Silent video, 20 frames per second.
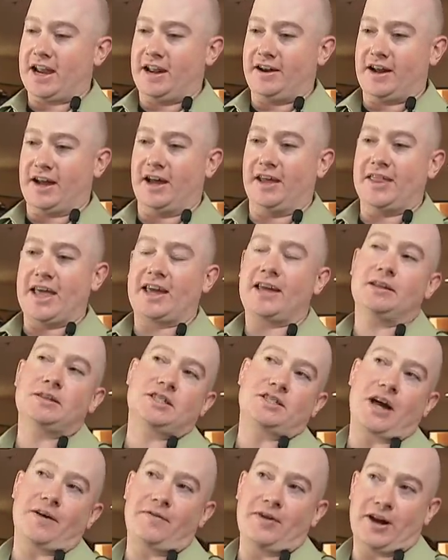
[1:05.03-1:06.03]
and uh, they can
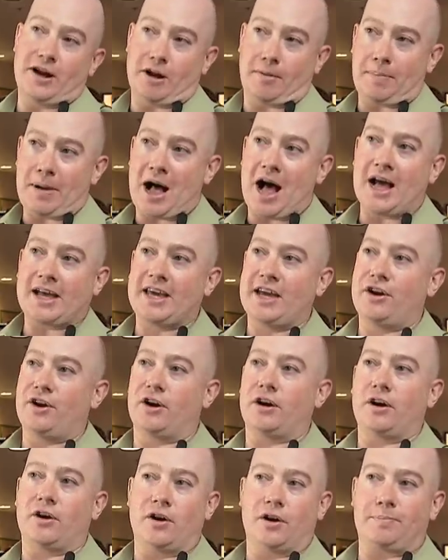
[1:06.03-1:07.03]
stuff it in a pocket
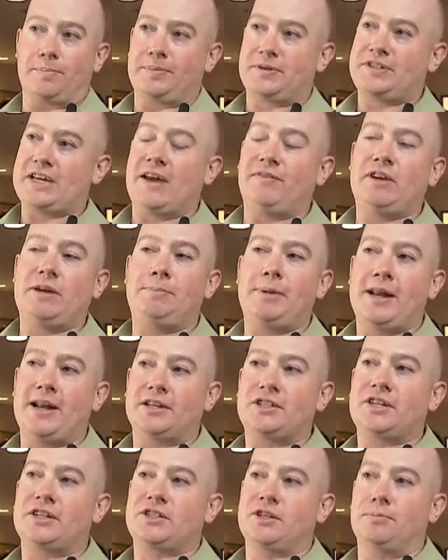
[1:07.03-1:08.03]
or, or safety pin
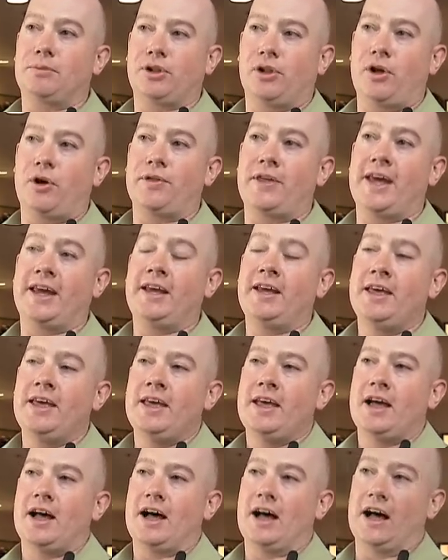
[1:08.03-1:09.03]
it to some clothing.
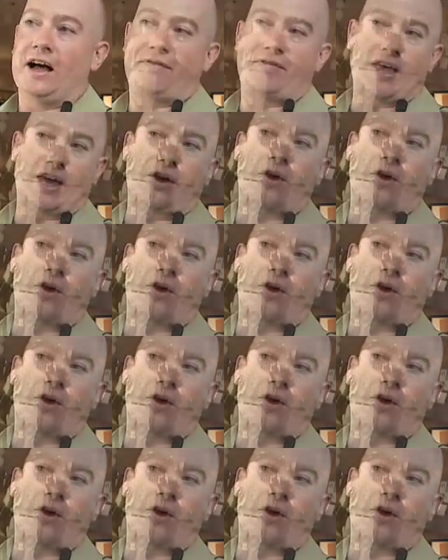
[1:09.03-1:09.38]
Uh, if they